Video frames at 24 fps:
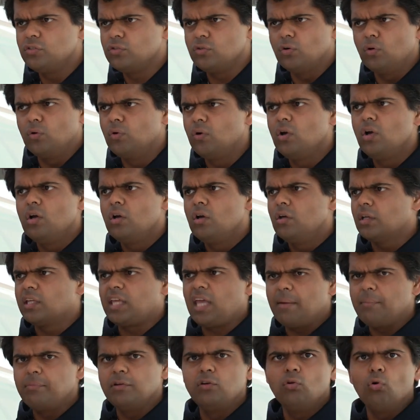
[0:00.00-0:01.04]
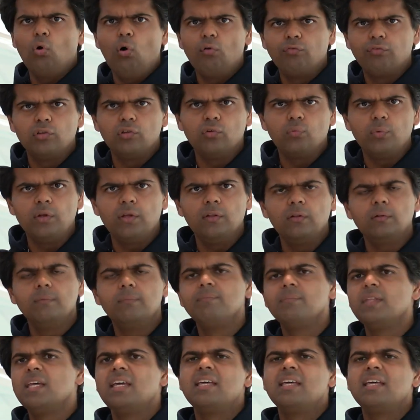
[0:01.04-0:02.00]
so cabin over the wheel.